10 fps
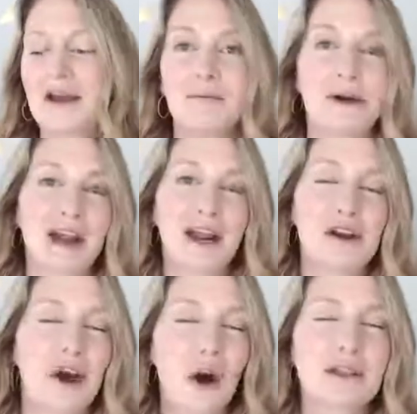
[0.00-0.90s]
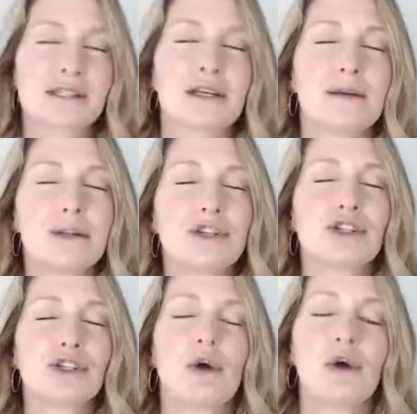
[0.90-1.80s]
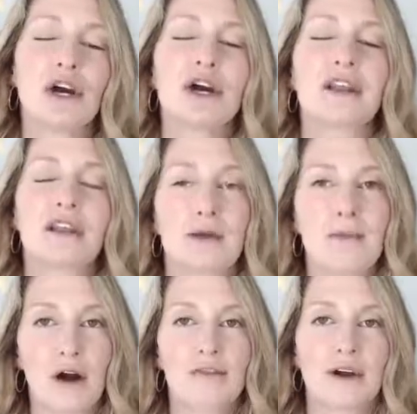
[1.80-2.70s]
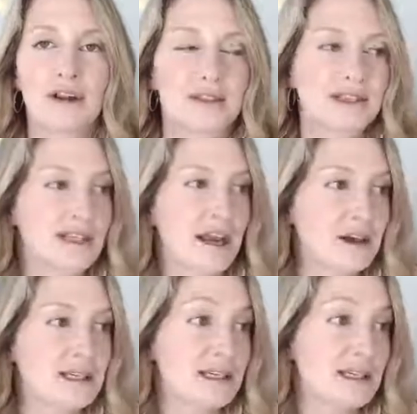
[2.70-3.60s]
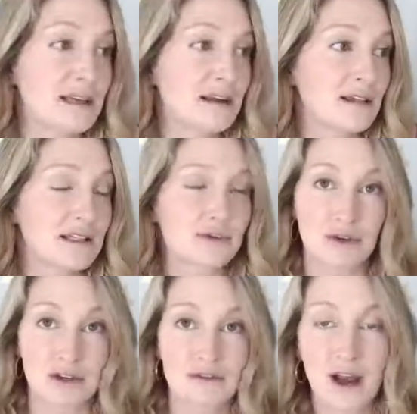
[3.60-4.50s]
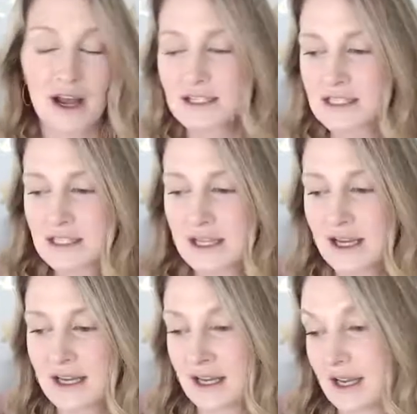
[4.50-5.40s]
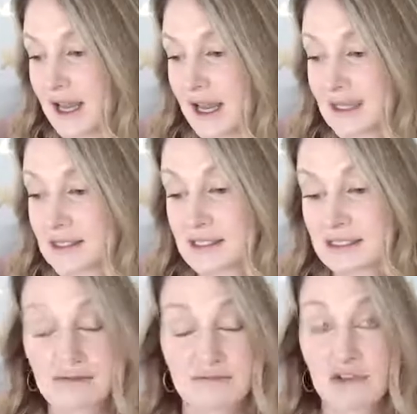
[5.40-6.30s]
But I know it's going to be so good that I'm offering this guarantee, this refund, in case,